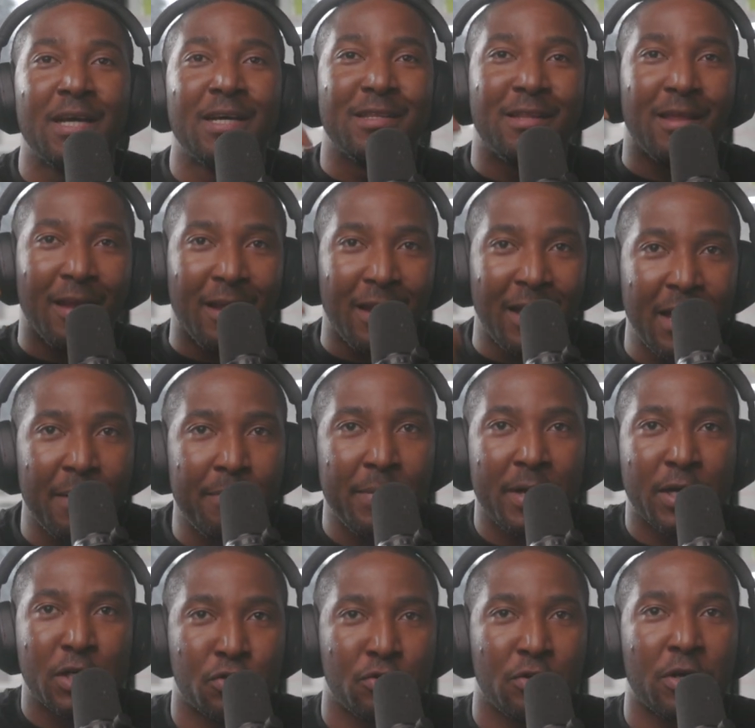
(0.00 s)
the
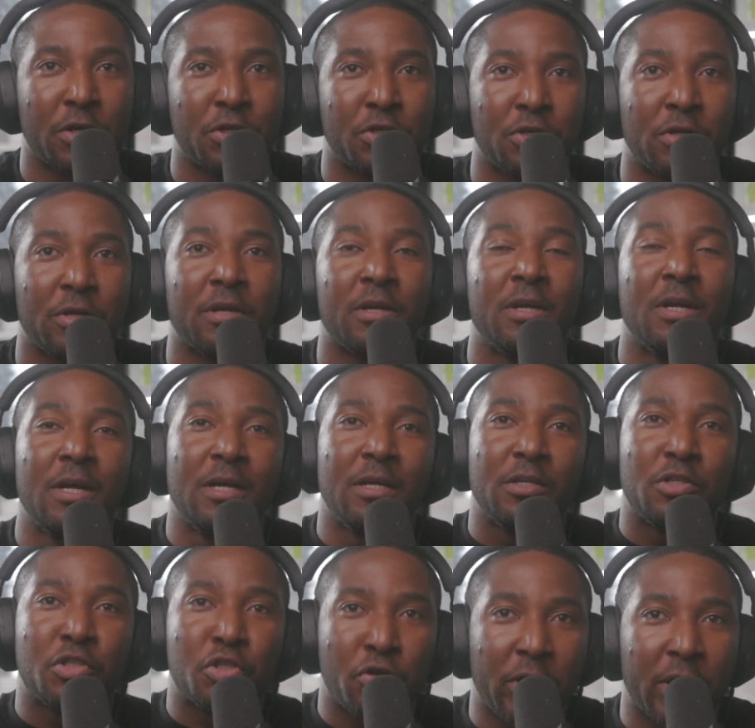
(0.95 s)
limbic structure
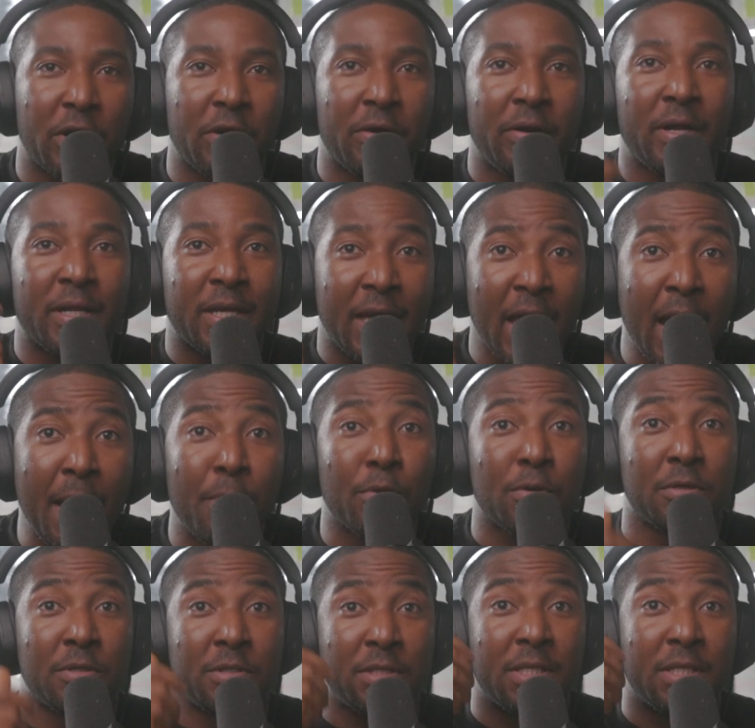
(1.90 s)
triggering chemicals.